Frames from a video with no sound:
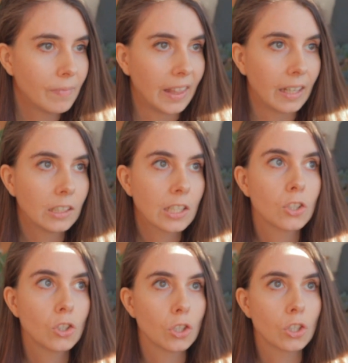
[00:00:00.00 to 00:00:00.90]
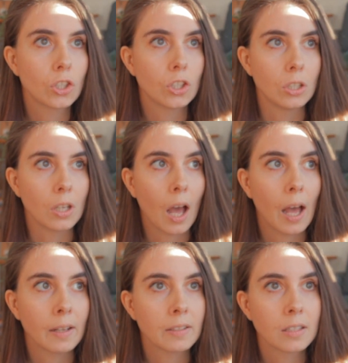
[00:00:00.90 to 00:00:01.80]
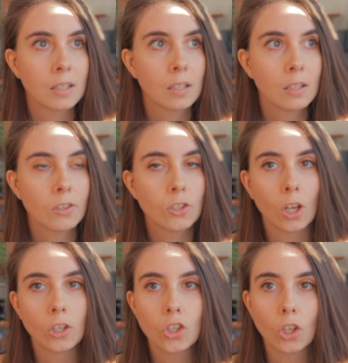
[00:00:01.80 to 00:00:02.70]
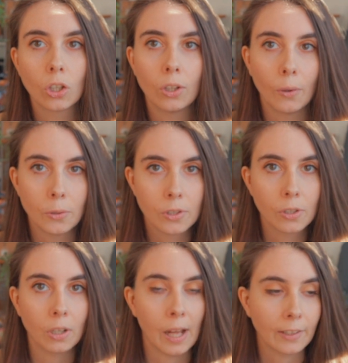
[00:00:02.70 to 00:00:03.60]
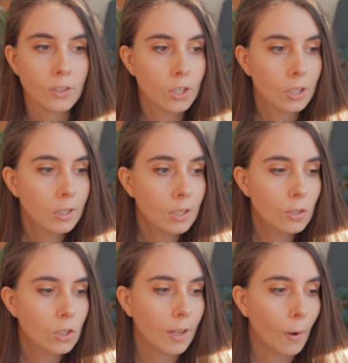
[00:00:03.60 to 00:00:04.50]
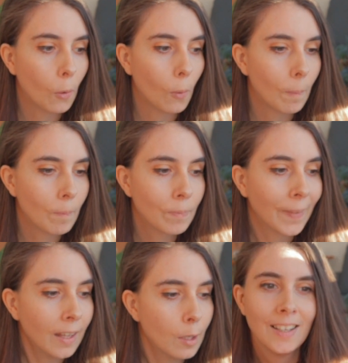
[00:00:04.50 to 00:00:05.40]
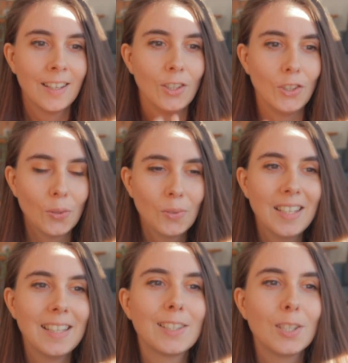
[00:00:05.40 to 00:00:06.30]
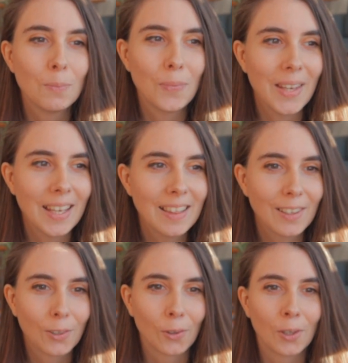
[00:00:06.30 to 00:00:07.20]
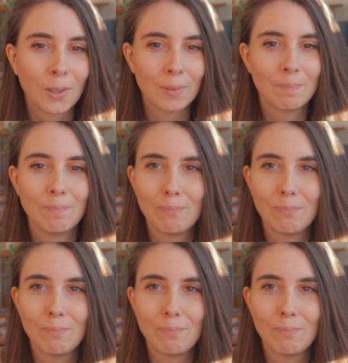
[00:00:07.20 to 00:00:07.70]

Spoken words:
there's just not such a close connection. So you need to be the core